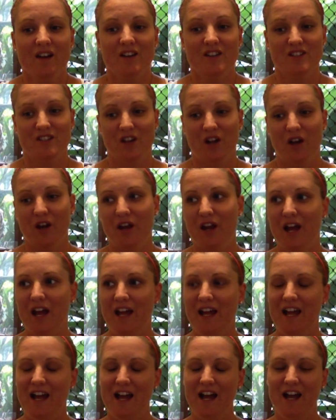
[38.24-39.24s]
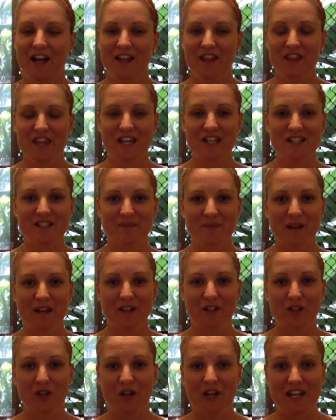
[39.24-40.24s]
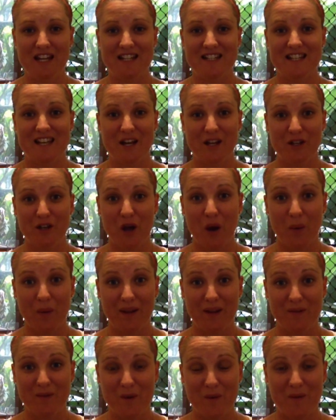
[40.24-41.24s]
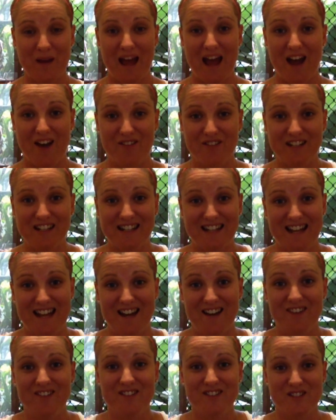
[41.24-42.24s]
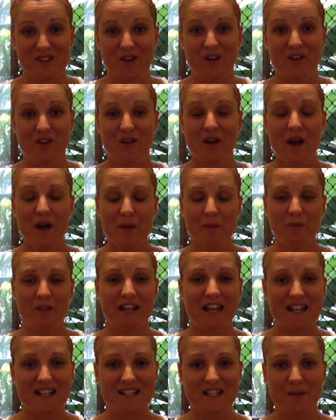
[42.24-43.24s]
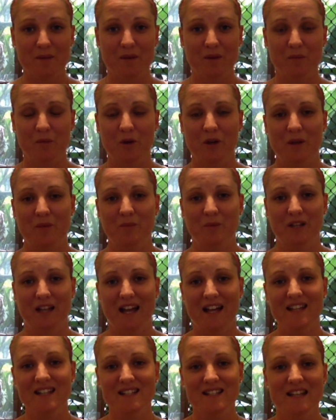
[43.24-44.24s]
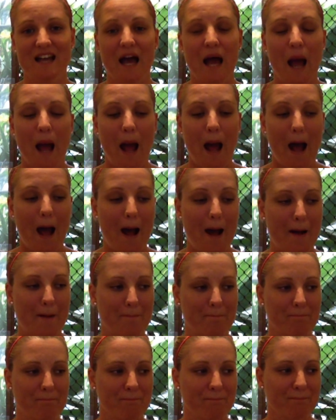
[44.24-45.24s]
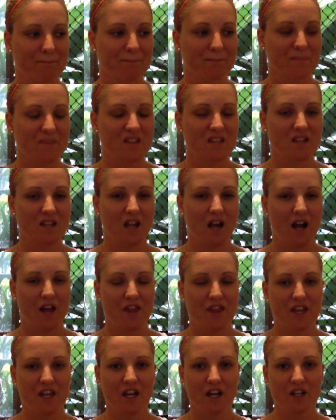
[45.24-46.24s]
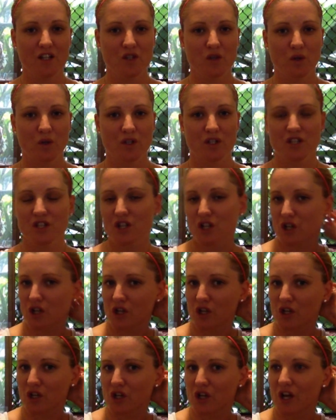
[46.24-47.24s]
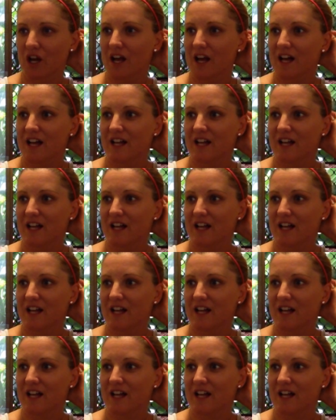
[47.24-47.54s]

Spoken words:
so things have been a lot easier knowing what we're having now. So plans can be put in place. I think I talked to you